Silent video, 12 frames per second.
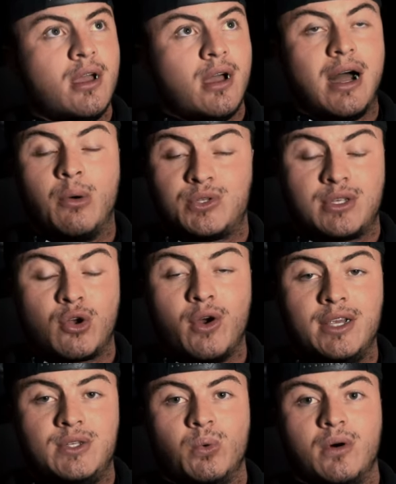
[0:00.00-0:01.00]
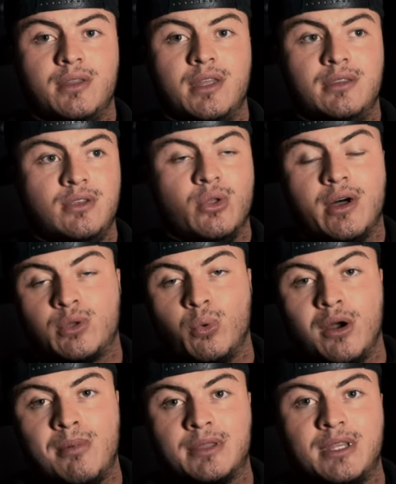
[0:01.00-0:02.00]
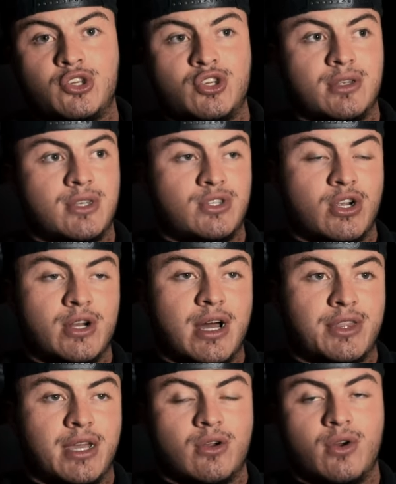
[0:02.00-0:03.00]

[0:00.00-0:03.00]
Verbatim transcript: I was the crazy one. And you don't have to worry about that shit since you're not that